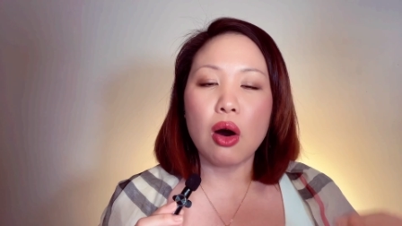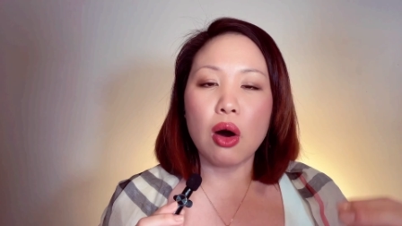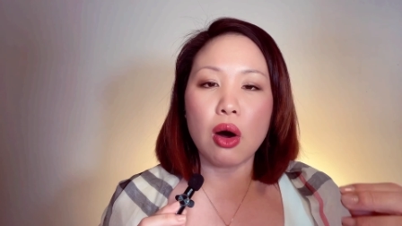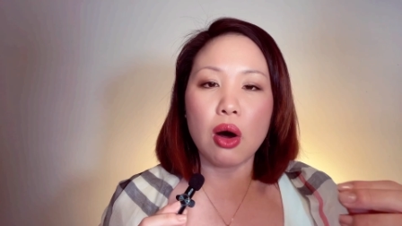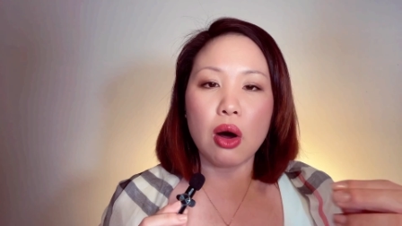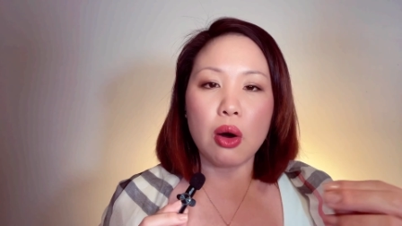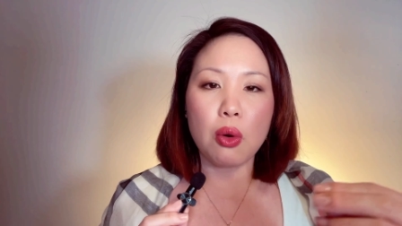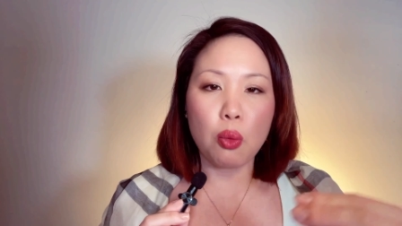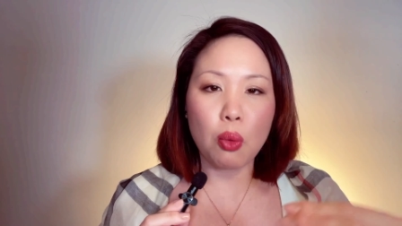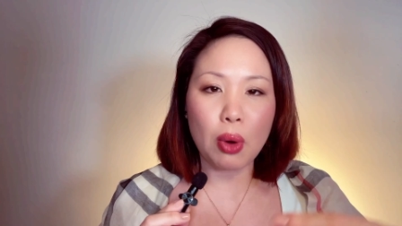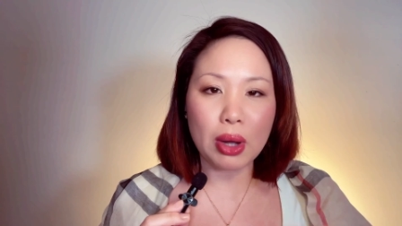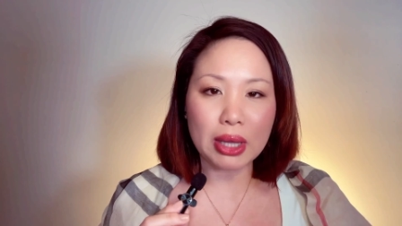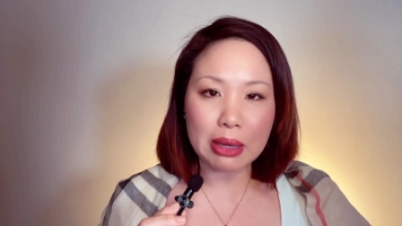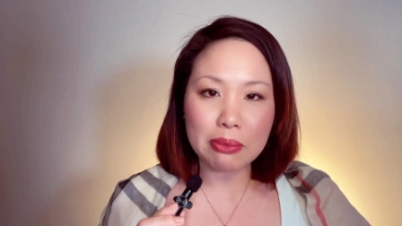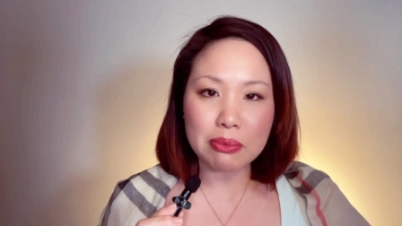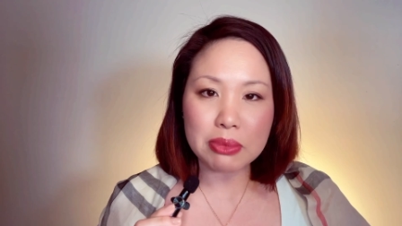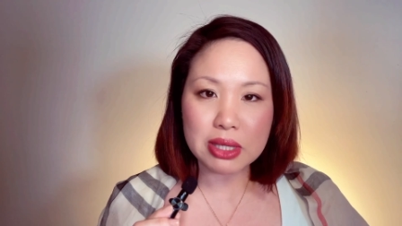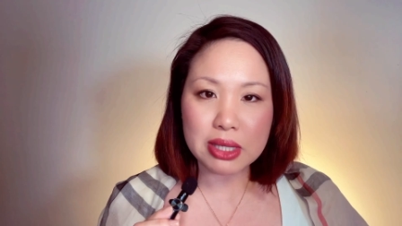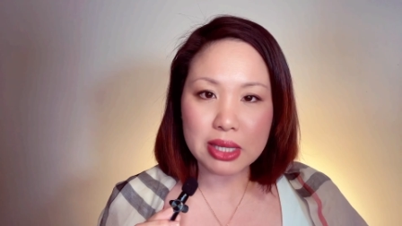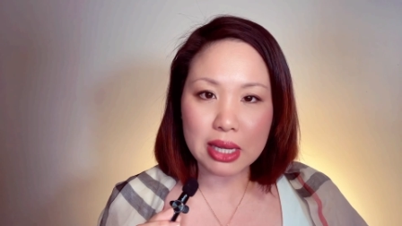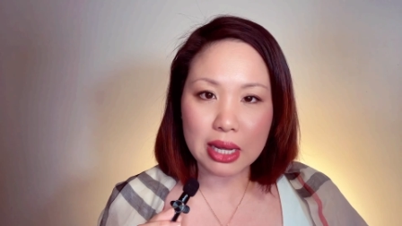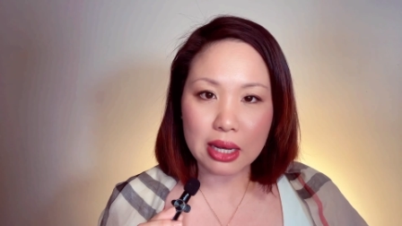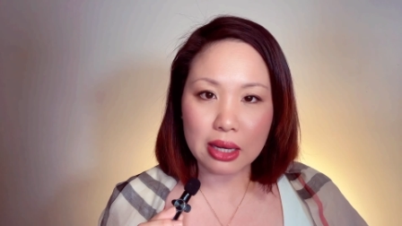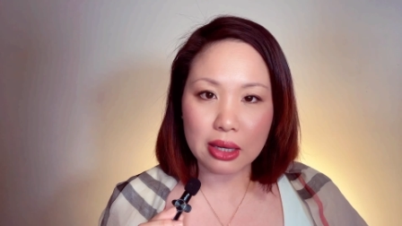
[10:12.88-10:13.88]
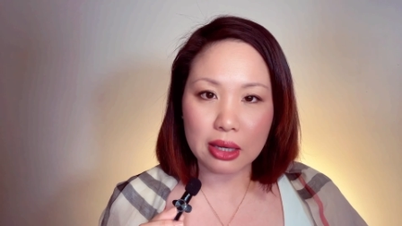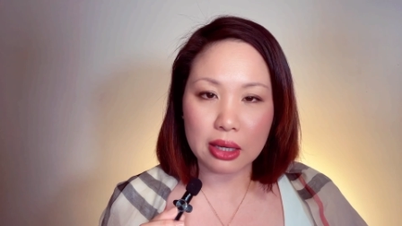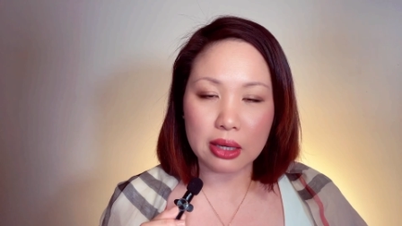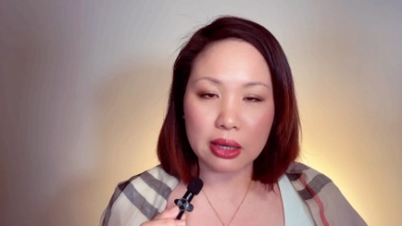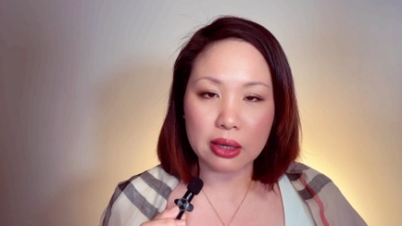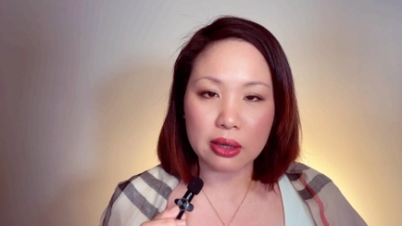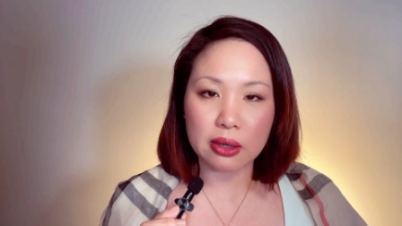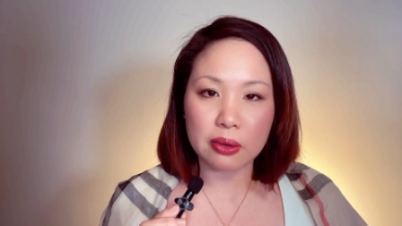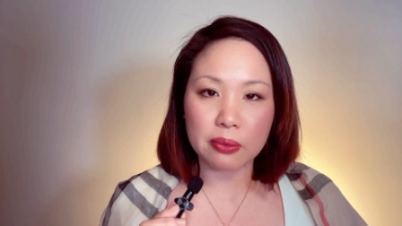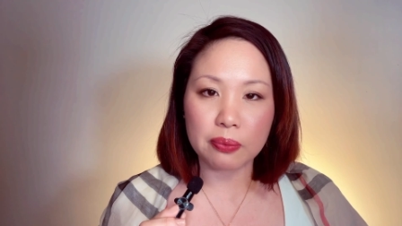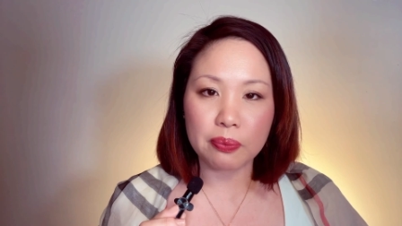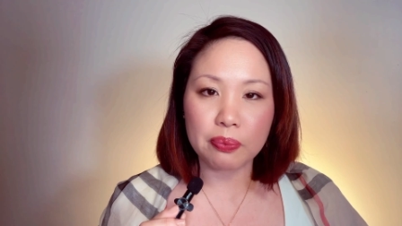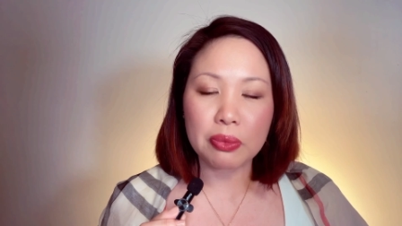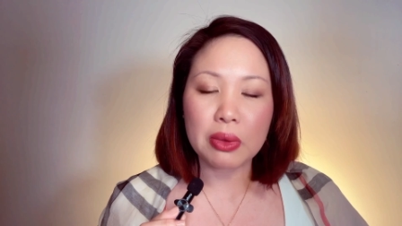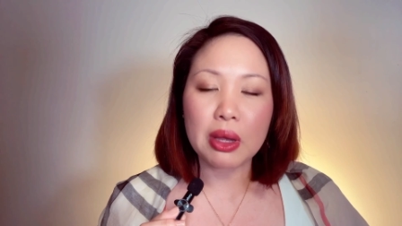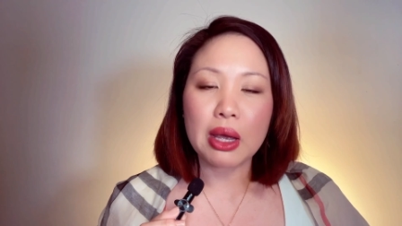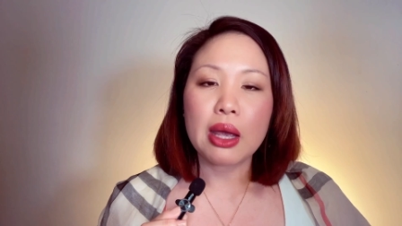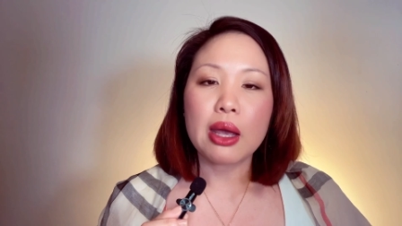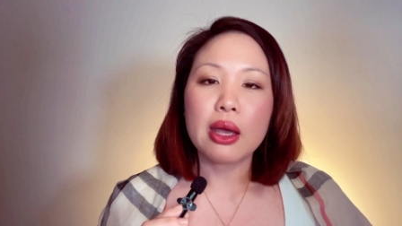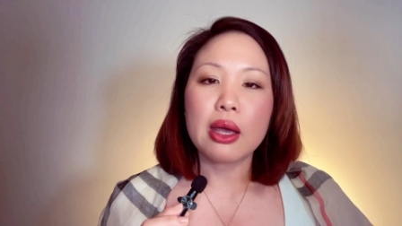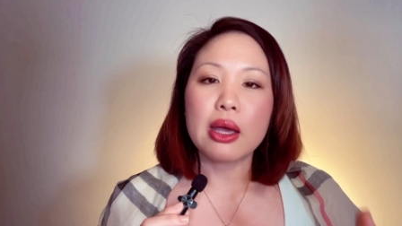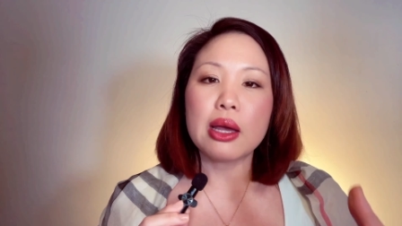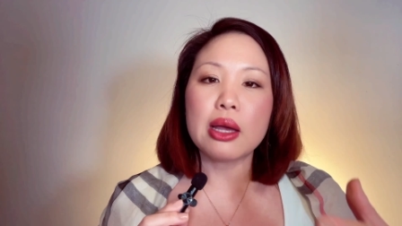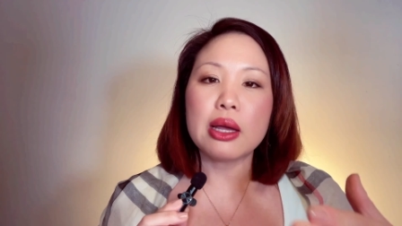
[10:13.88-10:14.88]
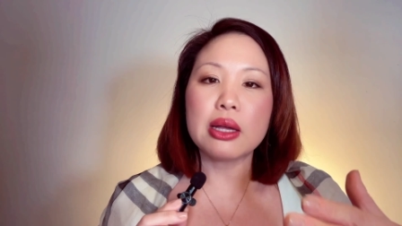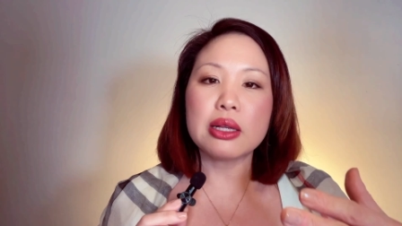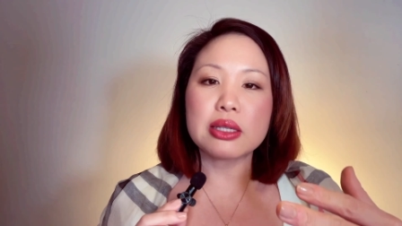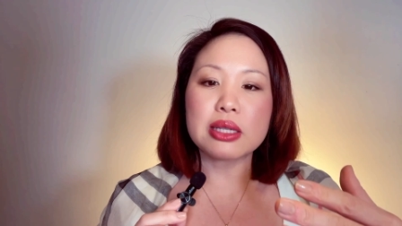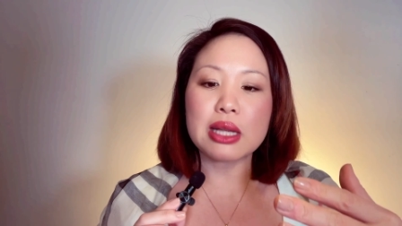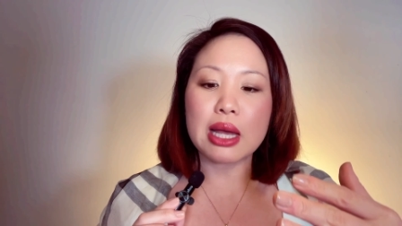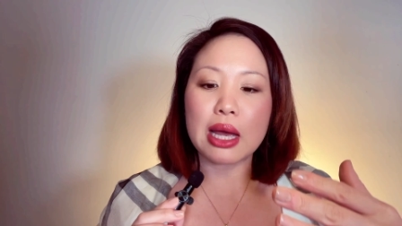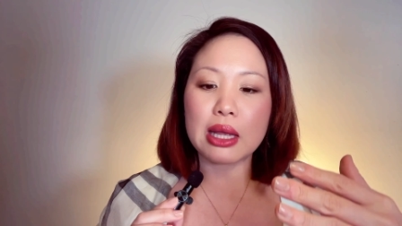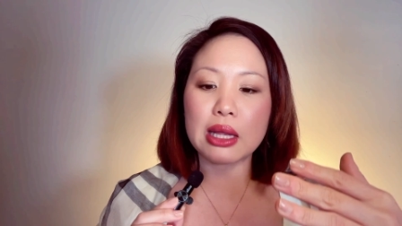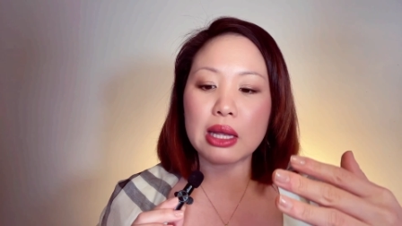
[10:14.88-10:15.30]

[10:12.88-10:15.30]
What I'm saying here is that